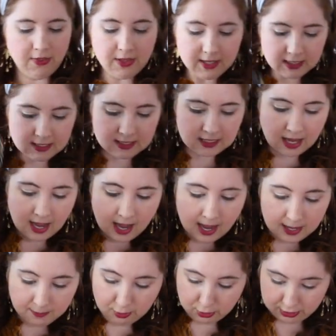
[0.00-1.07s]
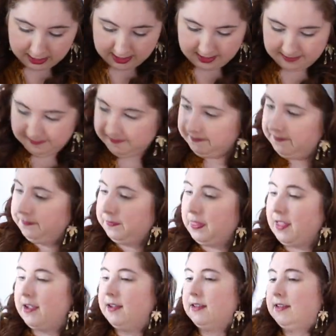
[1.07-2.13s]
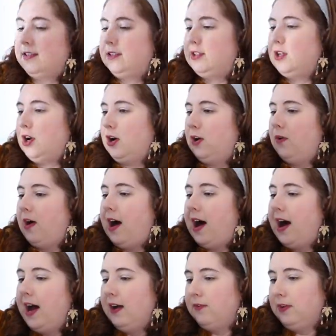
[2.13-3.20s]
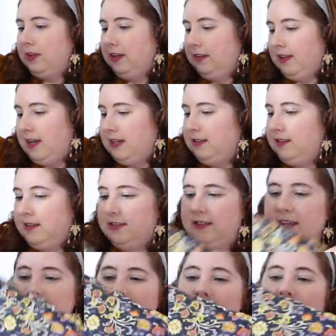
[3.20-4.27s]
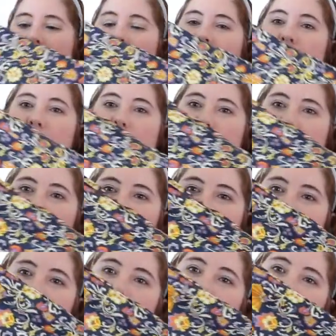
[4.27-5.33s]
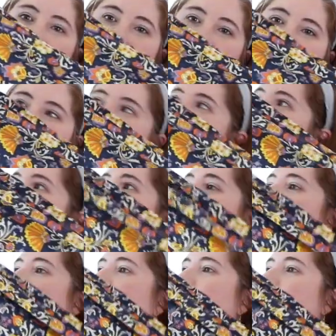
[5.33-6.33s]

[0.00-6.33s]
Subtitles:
this I put in. So I really like this like William Morris-y,